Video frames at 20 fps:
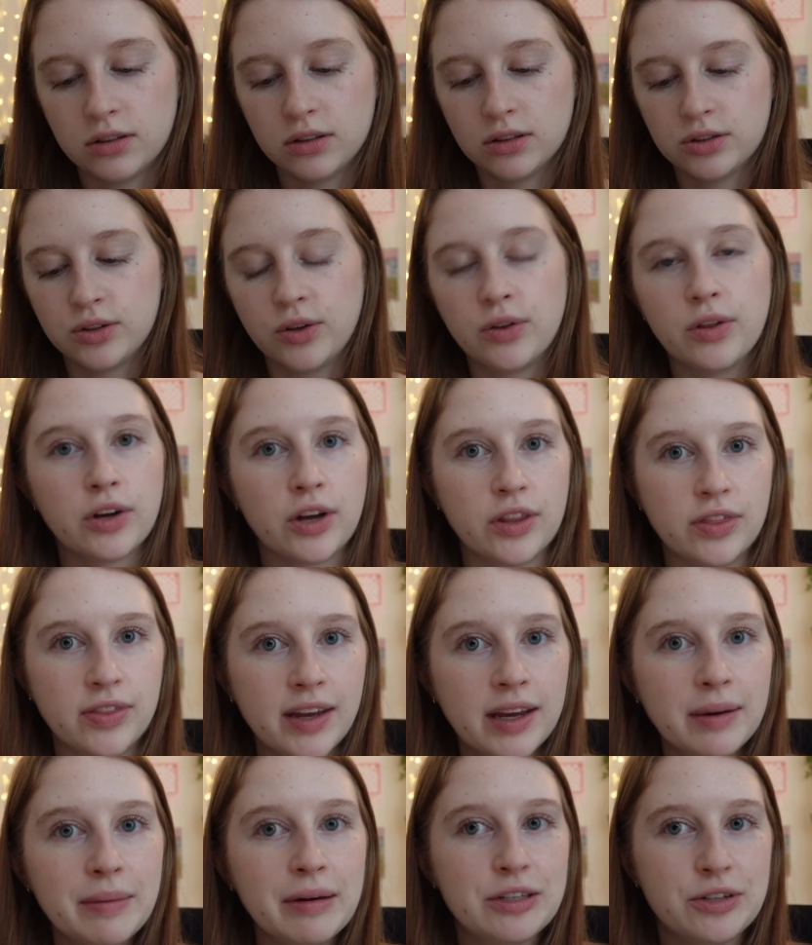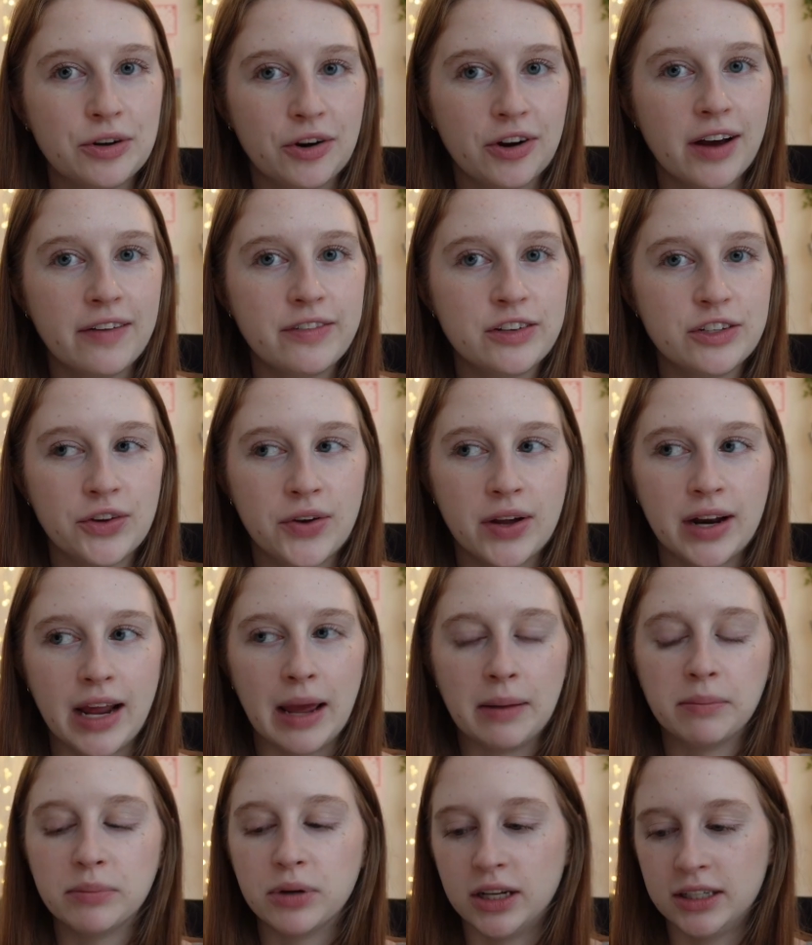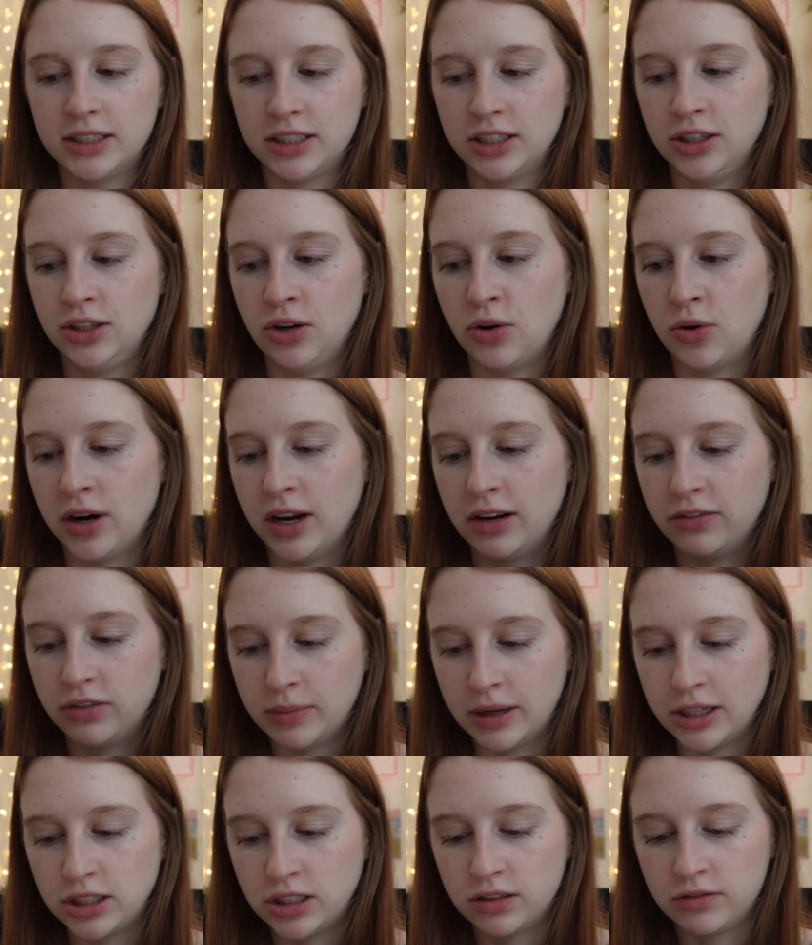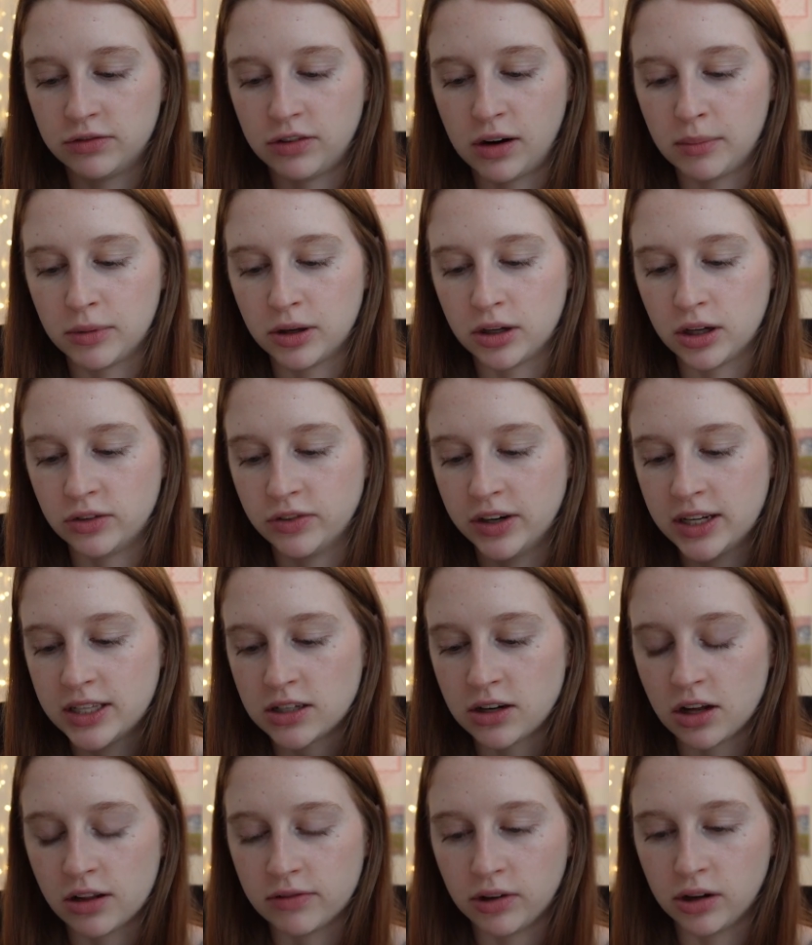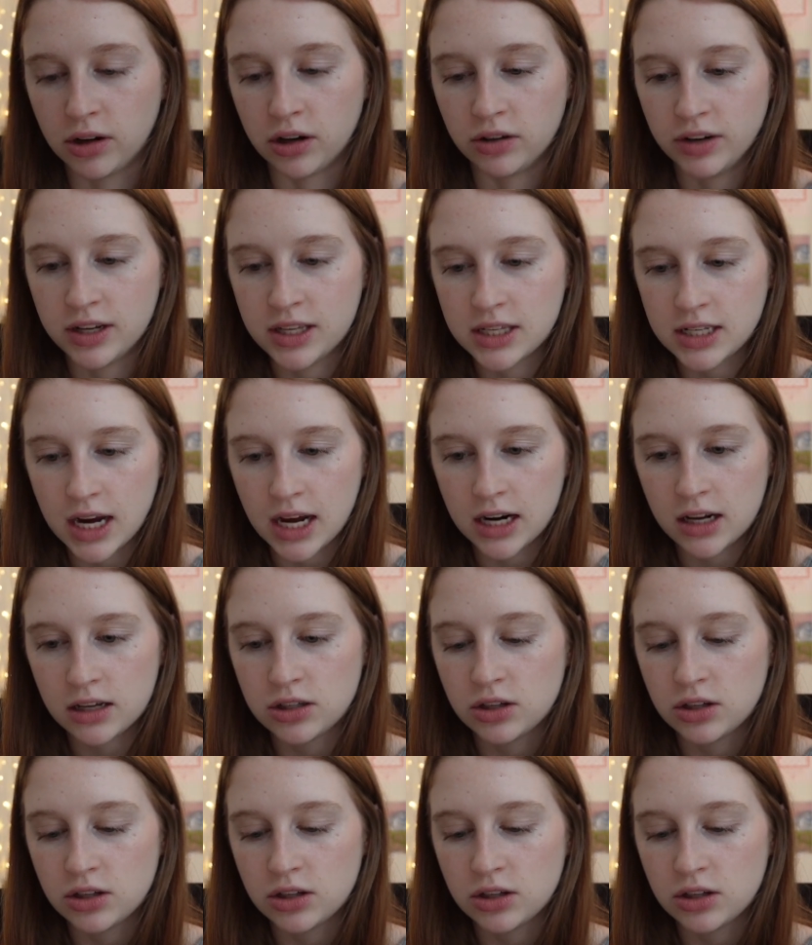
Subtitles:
So the good thing about Storygraph is you can input your information from Goodreads and all of your Goodreads data.